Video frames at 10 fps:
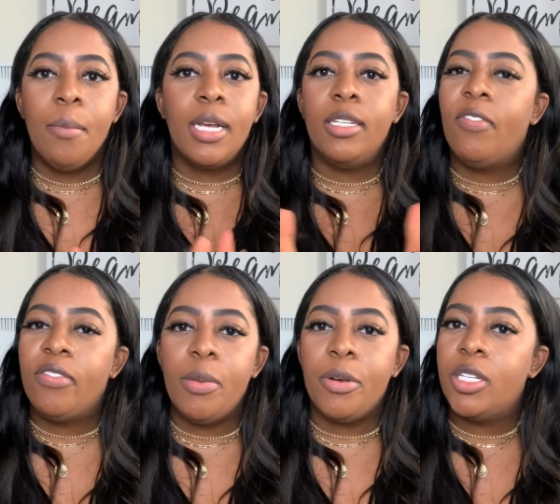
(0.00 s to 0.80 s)
because it's
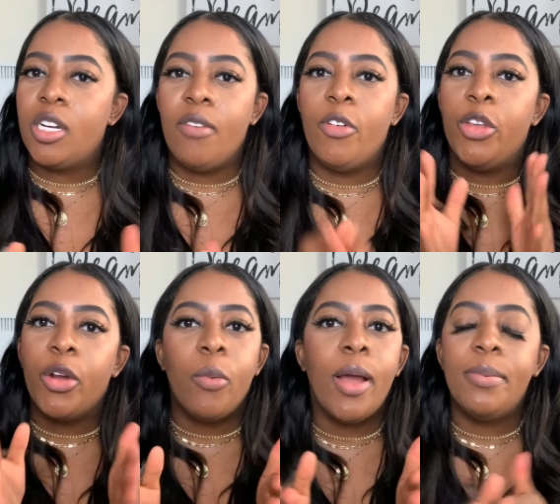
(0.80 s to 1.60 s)
50% off for
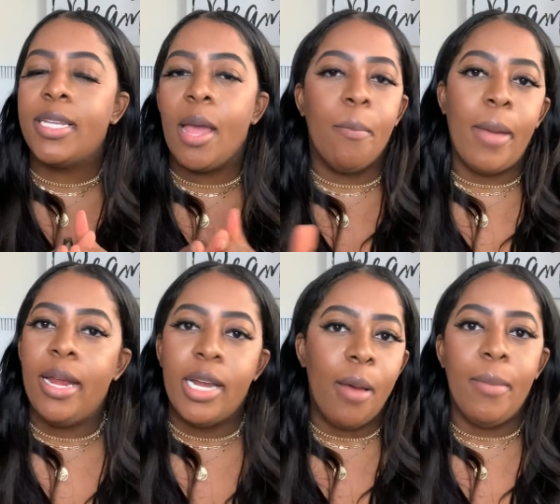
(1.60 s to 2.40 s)
your website
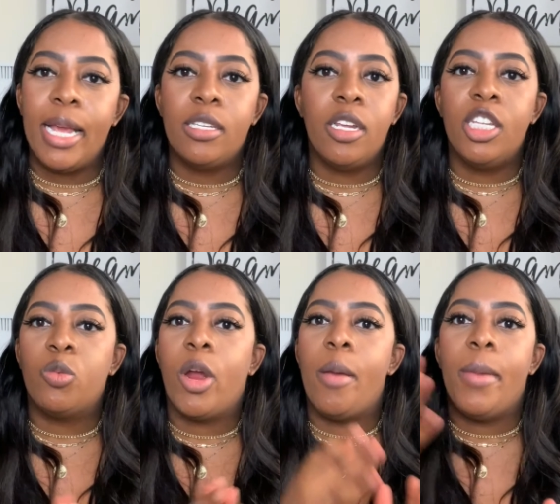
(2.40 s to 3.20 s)
might not make sense
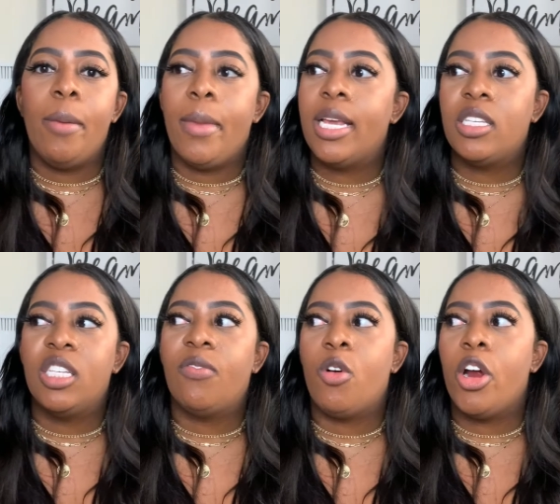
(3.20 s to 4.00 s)
where it may make
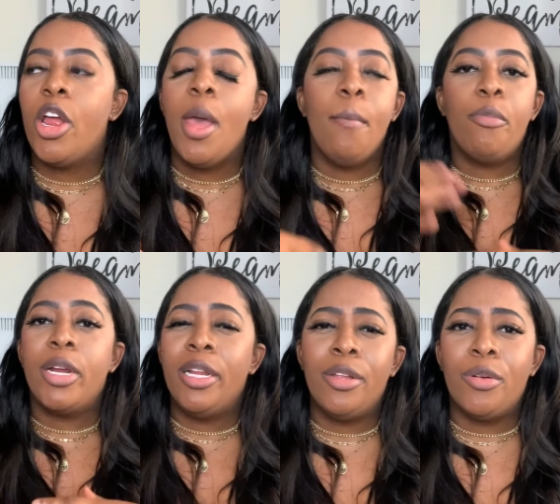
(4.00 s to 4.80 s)
sense for
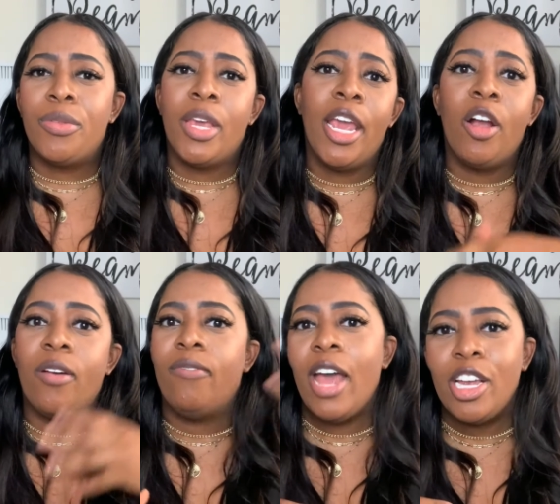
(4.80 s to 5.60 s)
Pretty Little Thing or
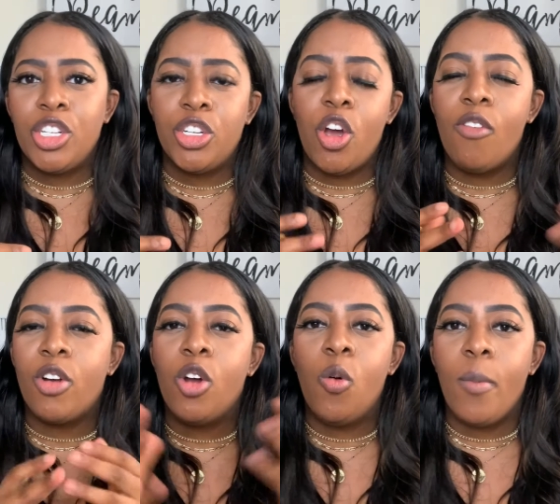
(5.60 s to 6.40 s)
Fashion Nova
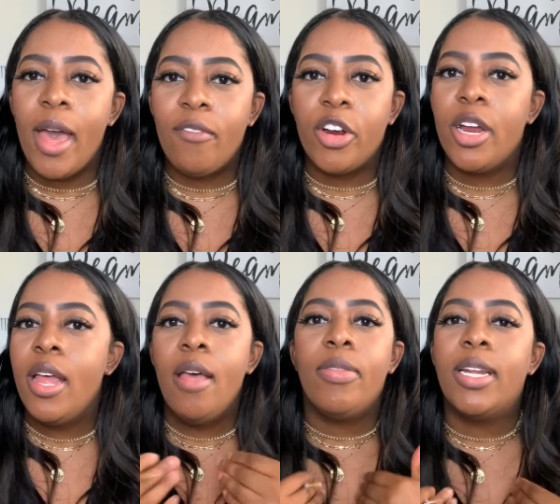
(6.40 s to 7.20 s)
or whomever.
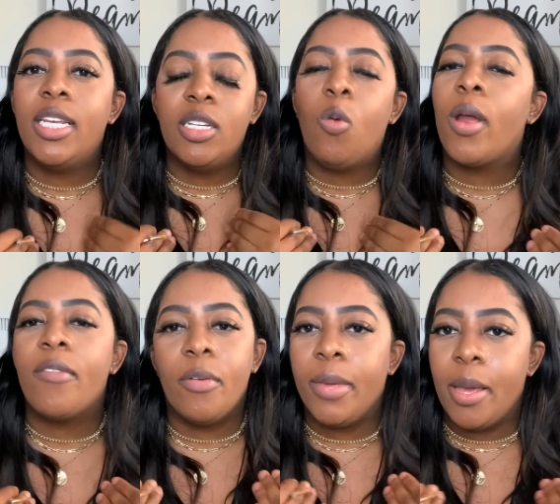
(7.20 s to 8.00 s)
That doesn't work
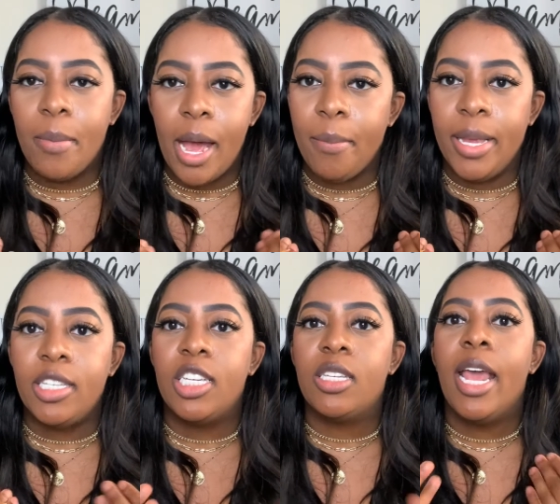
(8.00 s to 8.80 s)
for me and my
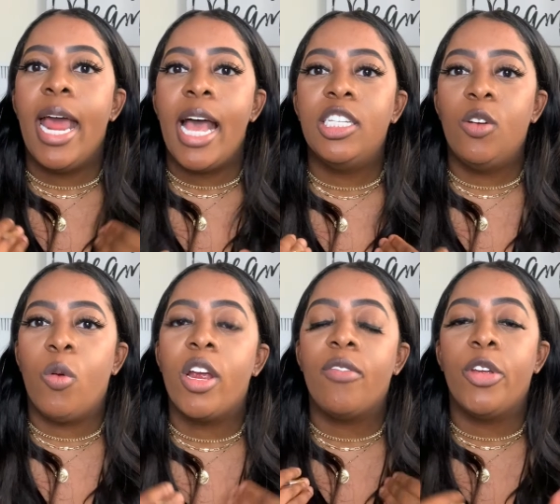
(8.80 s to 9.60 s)
business. It has to
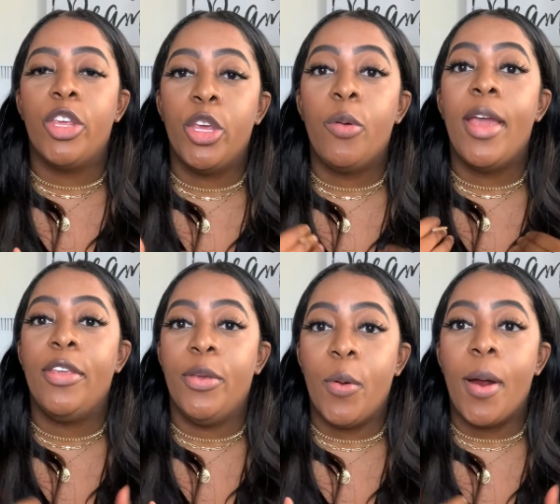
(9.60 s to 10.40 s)
work for you
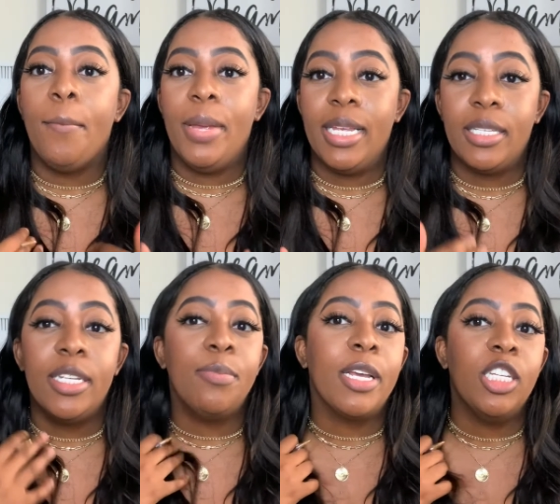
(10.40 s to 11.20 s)
and your
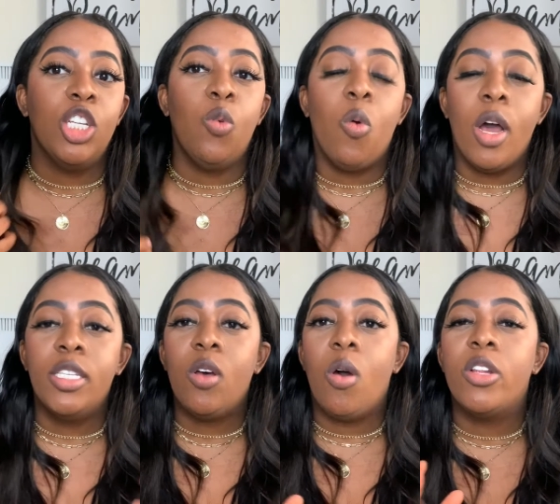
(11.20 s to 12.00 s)
business because you
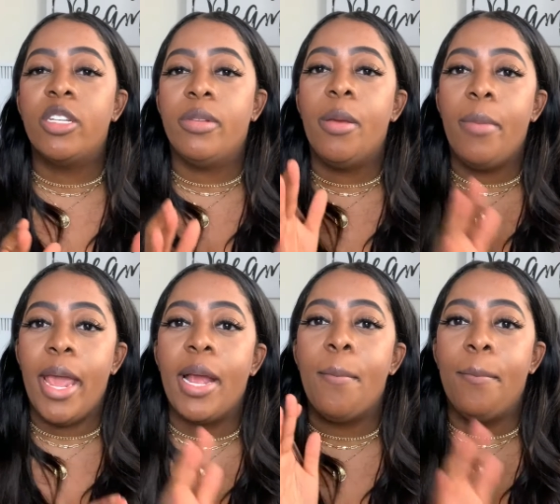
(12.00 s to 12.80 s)
want to ultimately
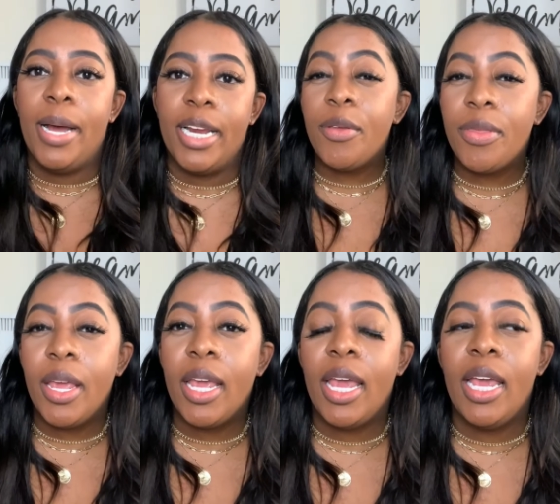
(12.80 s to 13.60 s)
make money. The
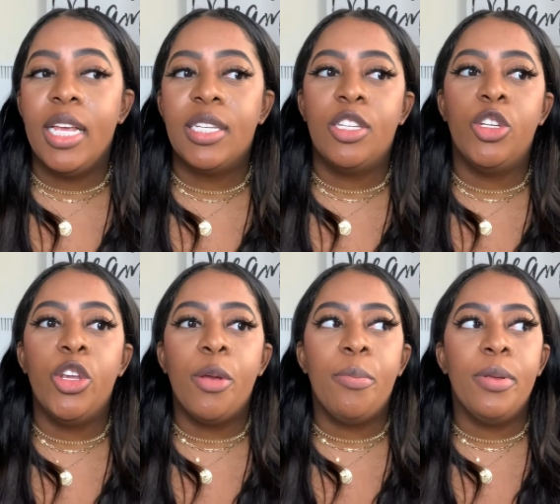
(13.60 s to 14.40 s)
thing is, do your